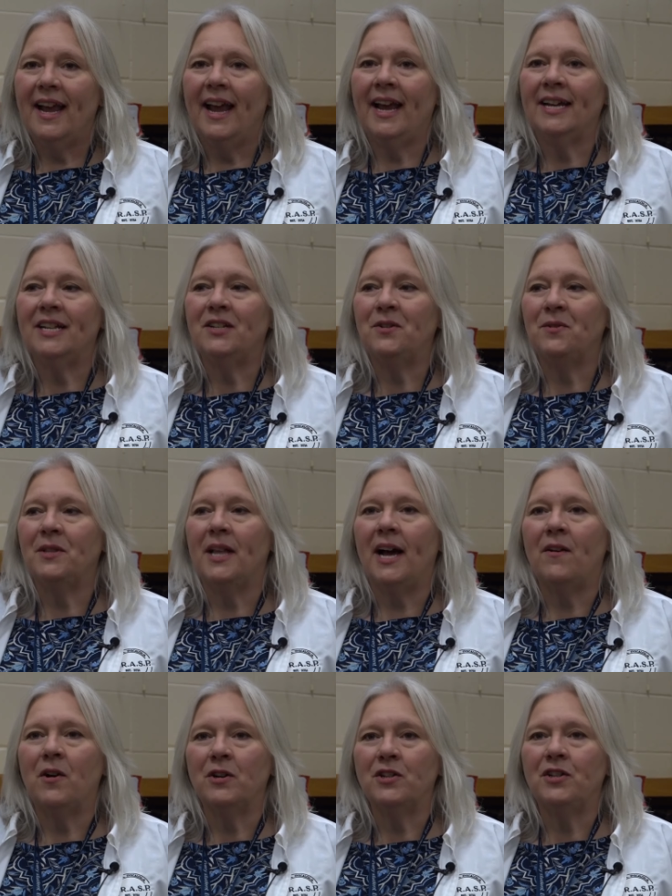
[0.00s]
and to
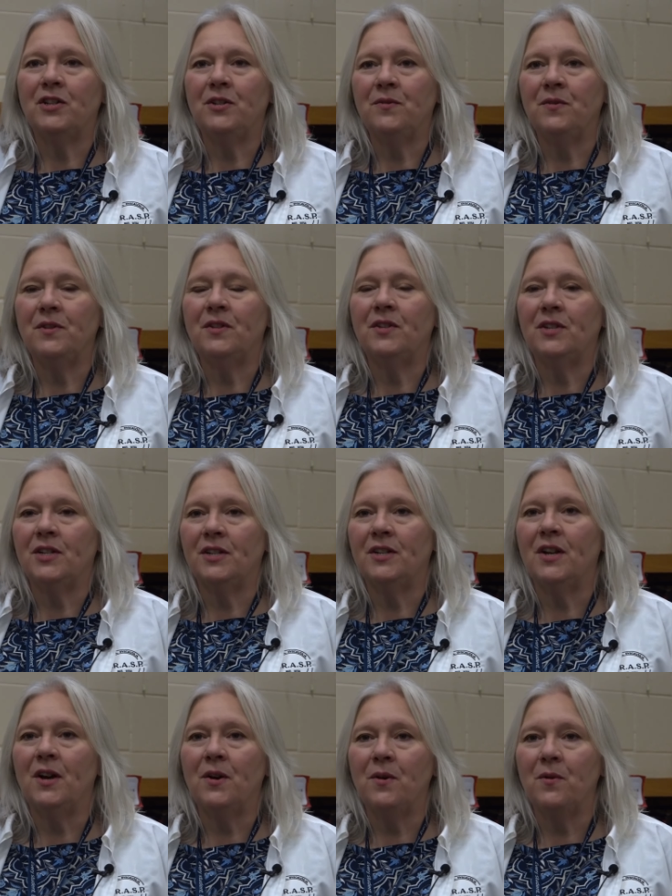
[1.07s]
allow our students to
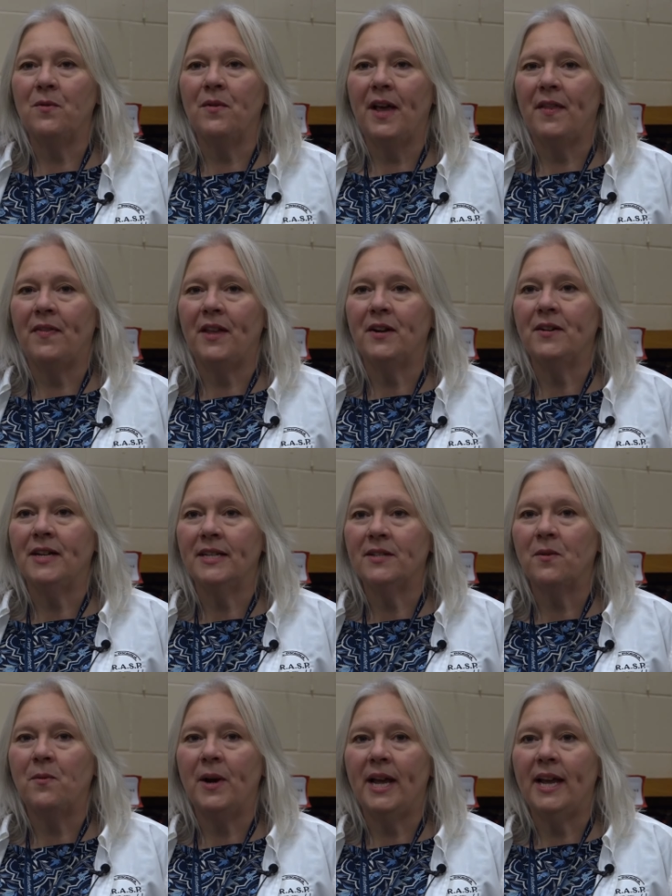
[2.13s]
know that there
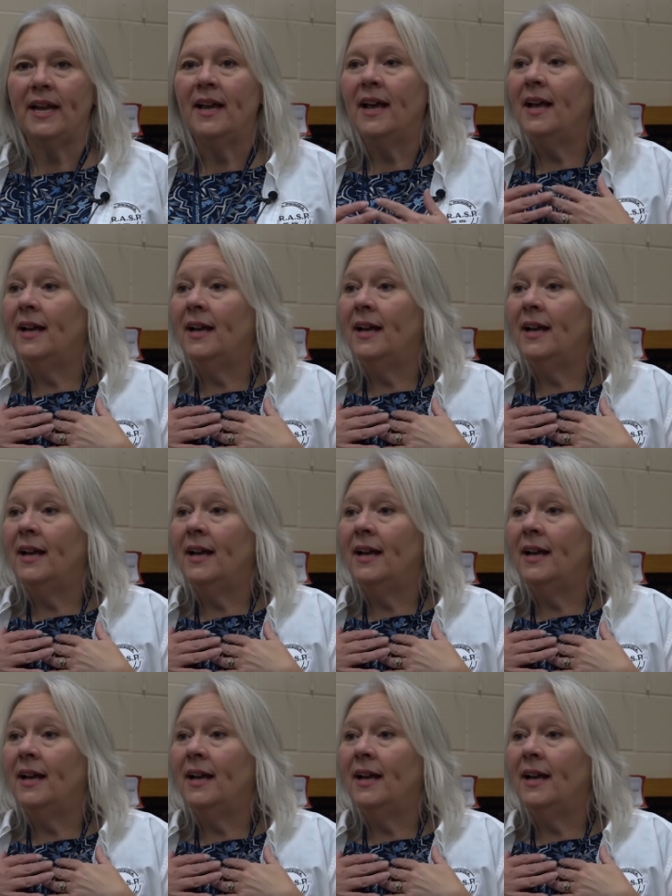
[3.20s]
is a way